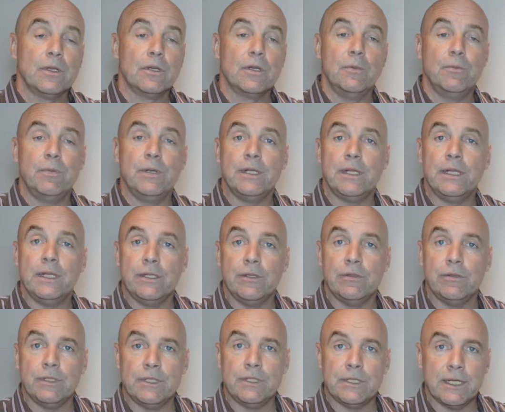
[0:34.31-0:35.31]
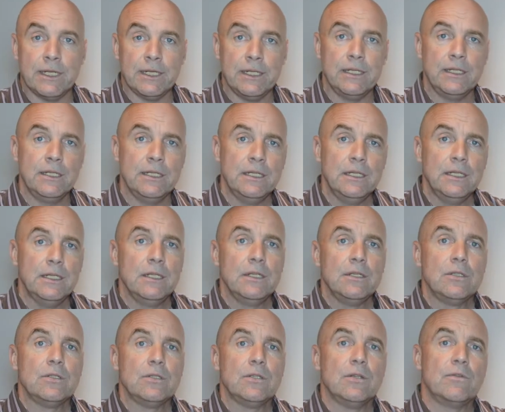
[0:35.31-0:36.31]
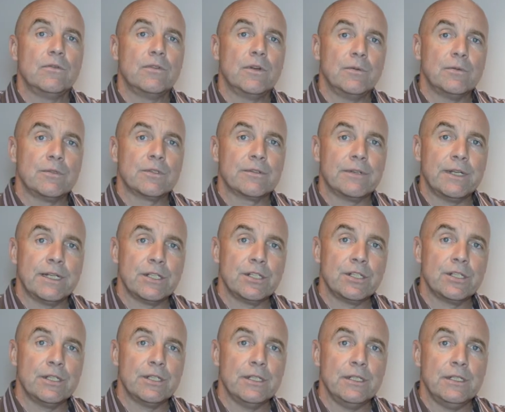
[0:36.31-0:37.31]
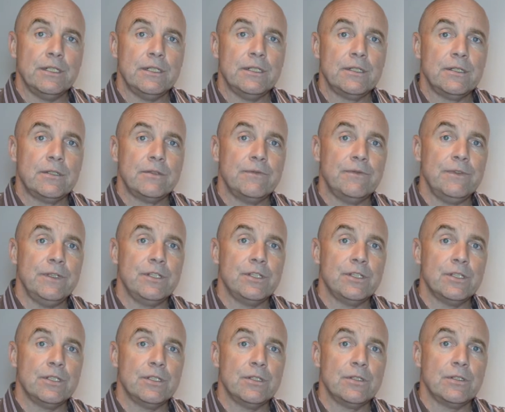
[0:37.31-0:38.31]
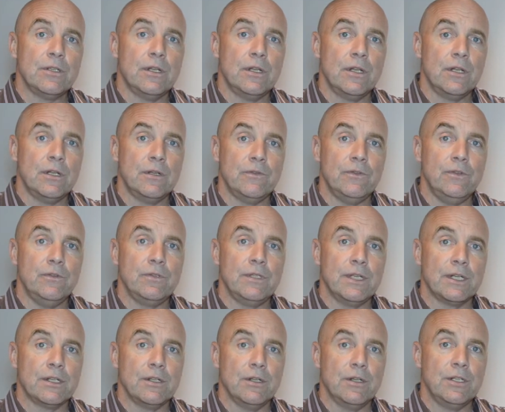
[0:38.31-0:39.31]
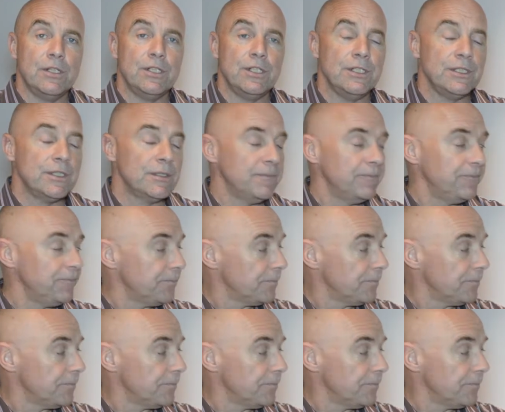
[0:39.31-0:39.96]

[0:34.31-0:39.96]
Completely new design, so from scratch it features a lot of new technologies.